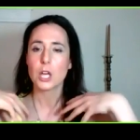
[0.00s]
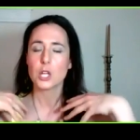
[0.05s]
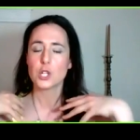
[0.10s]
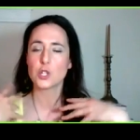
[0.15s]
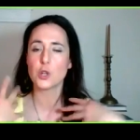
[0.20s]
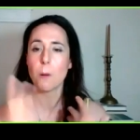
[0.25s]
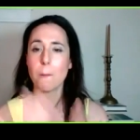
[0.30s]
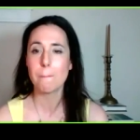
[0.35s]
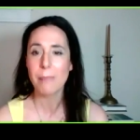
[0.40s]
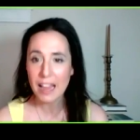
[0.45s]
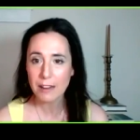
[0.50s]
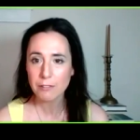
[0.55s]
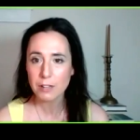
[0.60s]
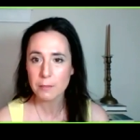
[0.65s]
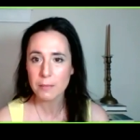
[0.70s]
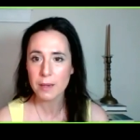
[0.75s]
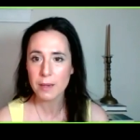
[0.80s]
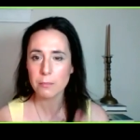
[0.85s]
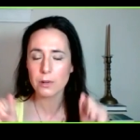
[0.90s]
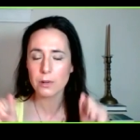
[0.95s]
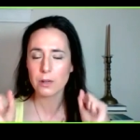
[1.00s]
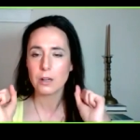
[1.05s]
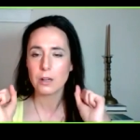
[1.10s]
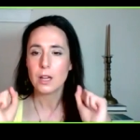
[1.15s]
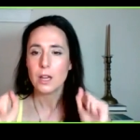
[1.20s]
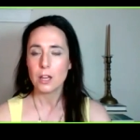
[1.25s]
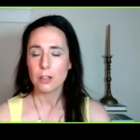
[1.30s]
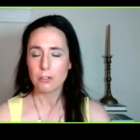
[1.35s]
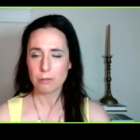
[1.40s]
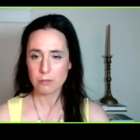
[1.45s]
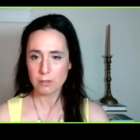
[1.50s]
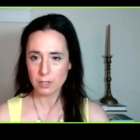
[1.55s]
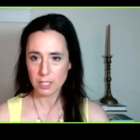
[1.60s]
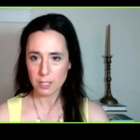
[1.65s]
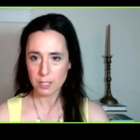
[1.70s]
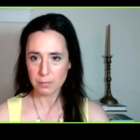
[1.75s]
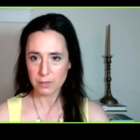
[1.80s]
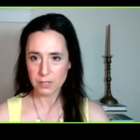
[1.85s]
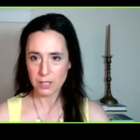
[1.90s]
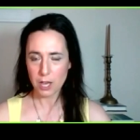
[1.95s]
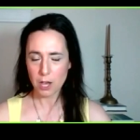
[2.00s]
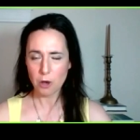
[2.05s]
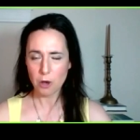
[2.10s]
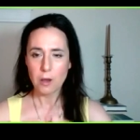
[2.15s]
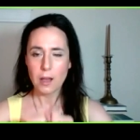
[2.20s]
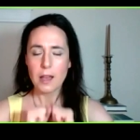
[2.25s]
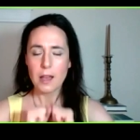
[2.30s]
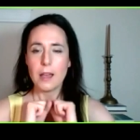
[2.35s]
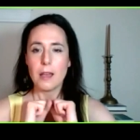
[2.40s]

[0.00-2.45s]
So buy Remember through the link below.